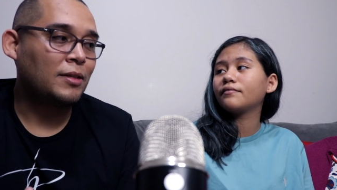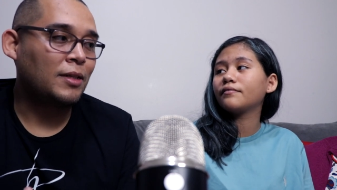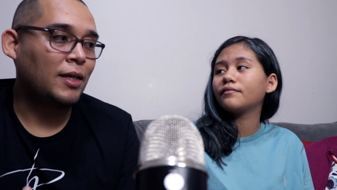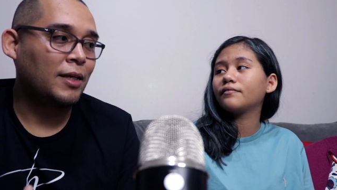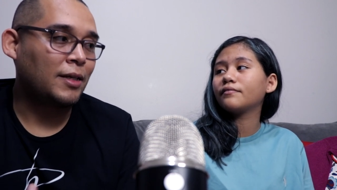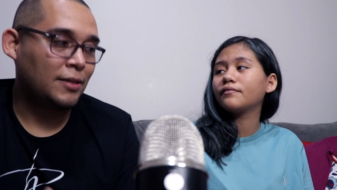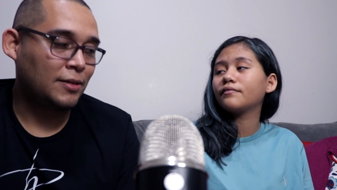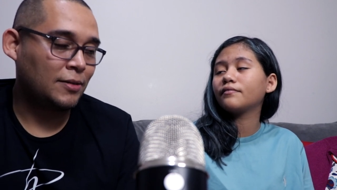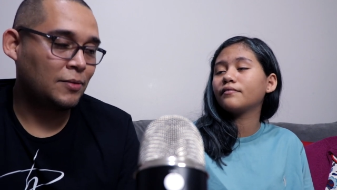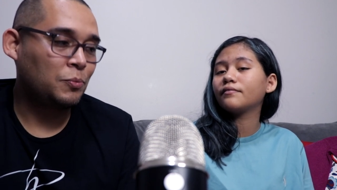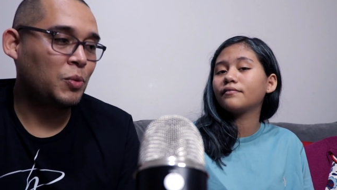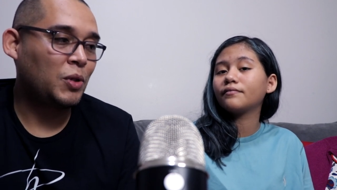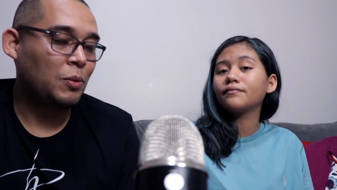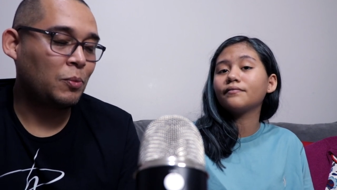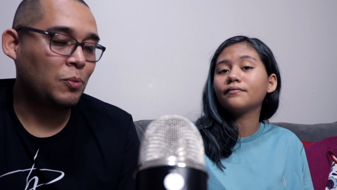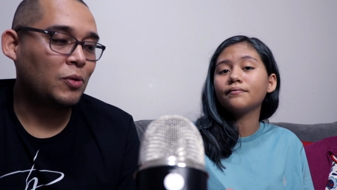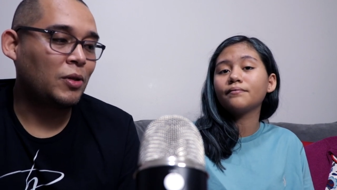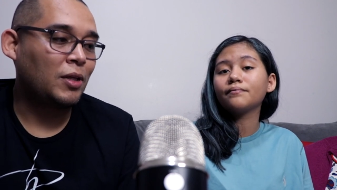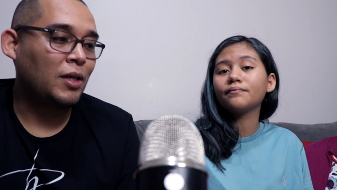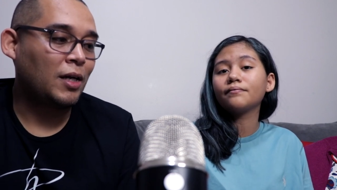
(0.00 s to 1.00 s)
Speaker 1: Like,
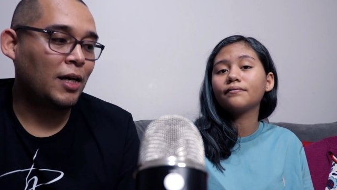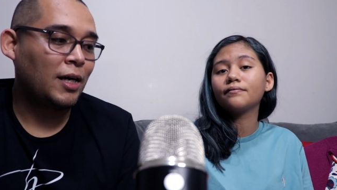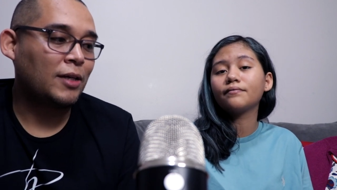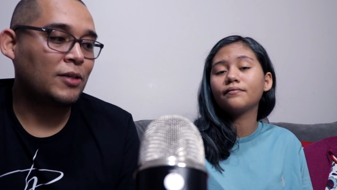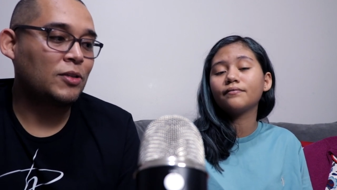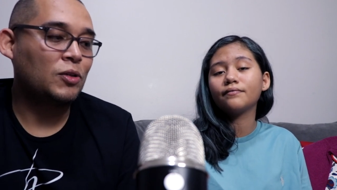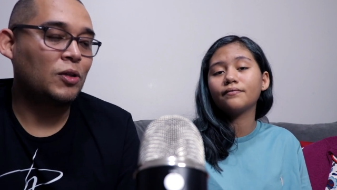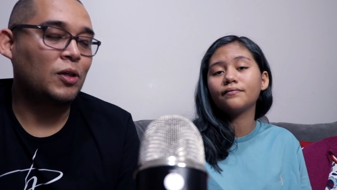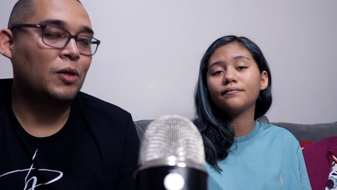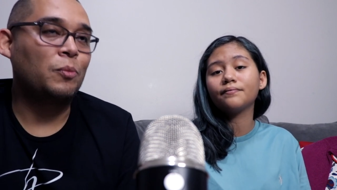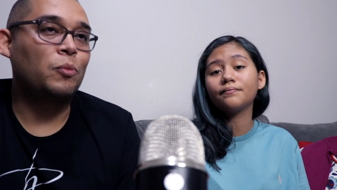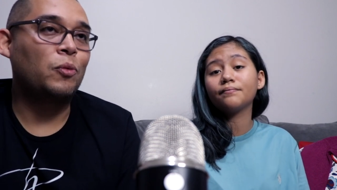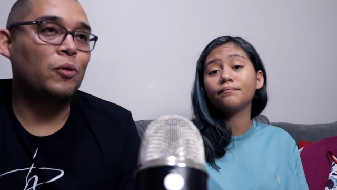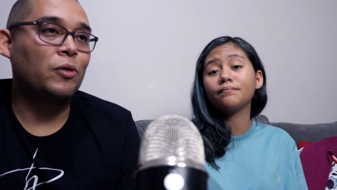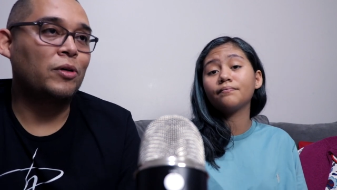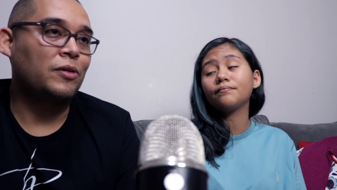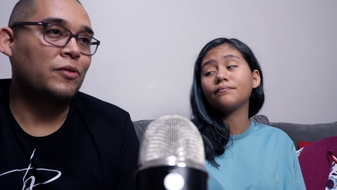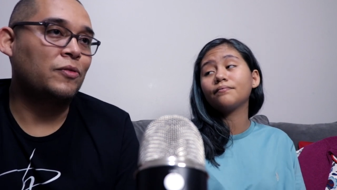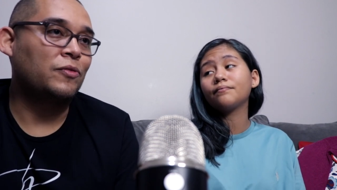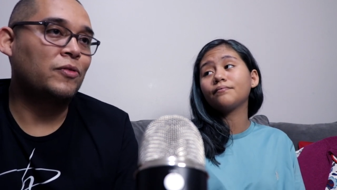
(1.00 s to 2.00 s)
people that are actually
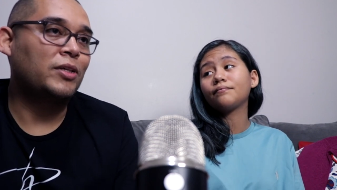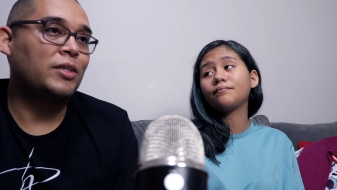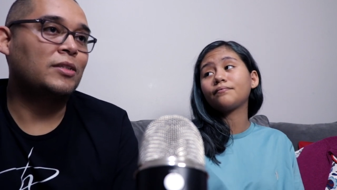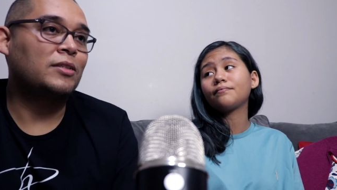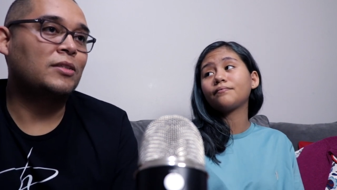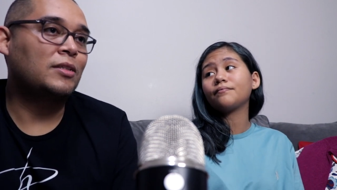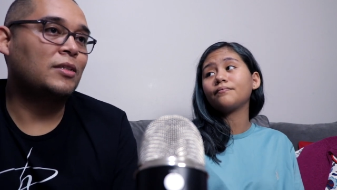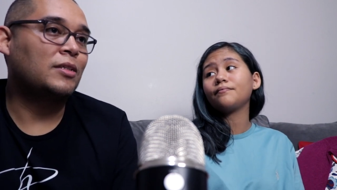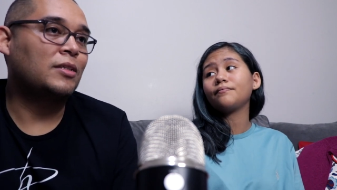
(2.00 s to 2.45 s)
born and raised